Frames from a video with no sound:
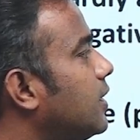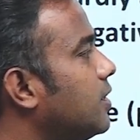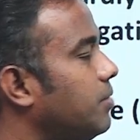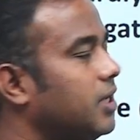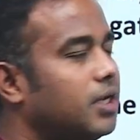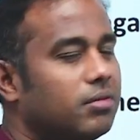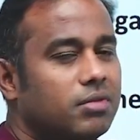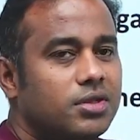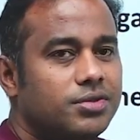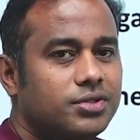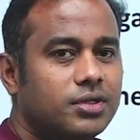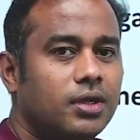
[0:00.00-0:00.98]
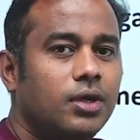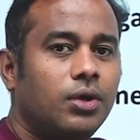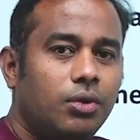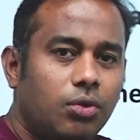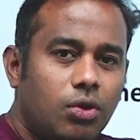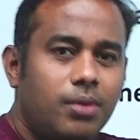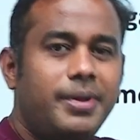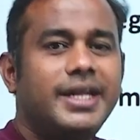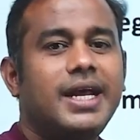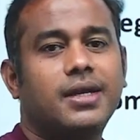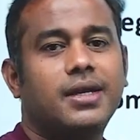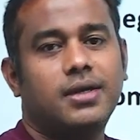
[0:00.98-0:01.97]
meeting means nobody
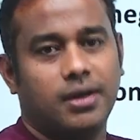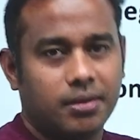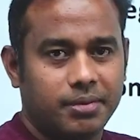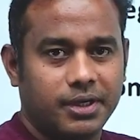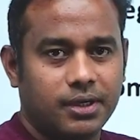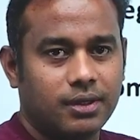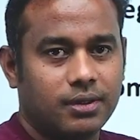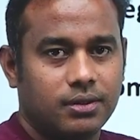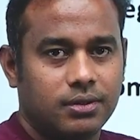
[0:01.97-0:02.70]
attended the meeting.